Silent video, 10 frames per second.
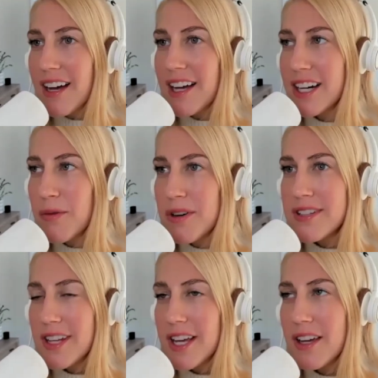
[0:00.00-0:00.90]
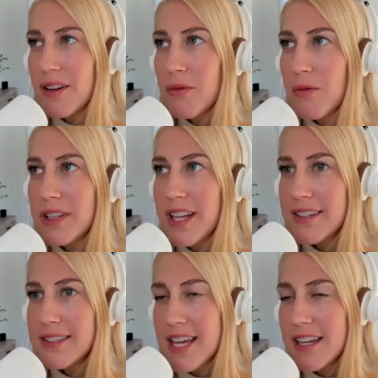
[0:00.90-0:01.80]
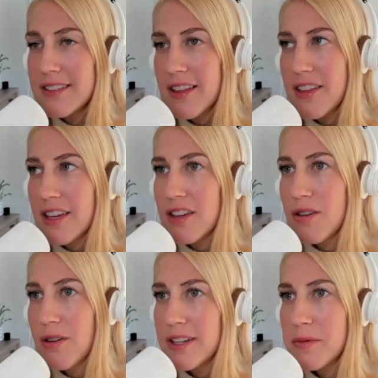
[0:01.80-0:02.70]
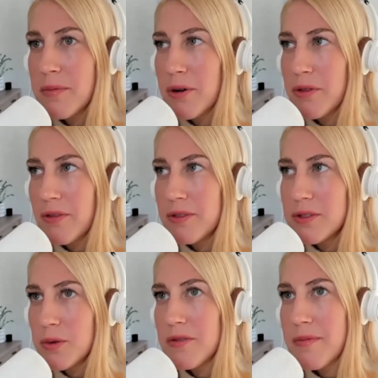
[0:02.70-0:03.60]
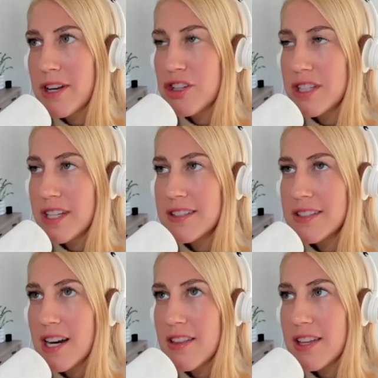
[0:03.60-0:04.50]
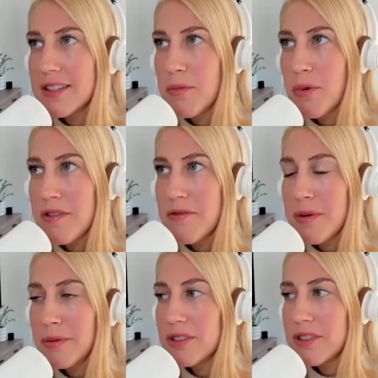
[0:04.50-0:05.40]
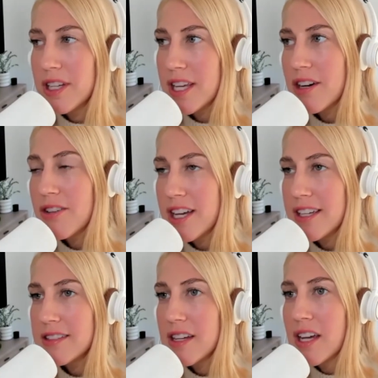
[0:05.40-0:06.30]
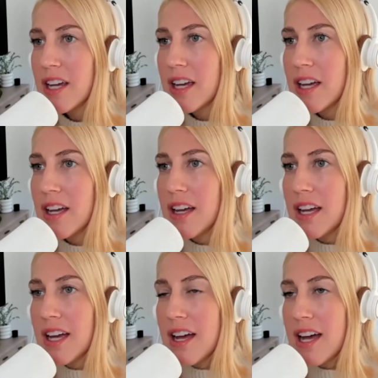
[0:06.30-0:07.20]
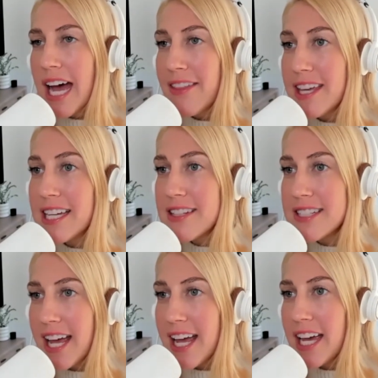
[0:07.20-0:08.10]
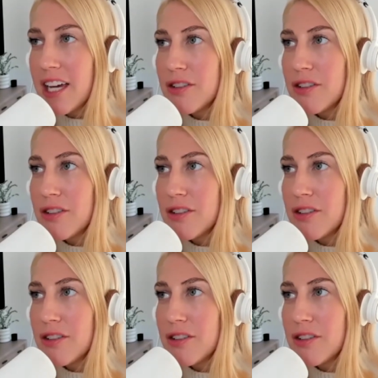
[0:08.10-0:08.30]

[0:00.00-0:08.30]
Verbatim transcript: And then I want to say one last thing, because I think you guys both sort of mentioned this, and I think it's important for people to hear this. At the end of the day,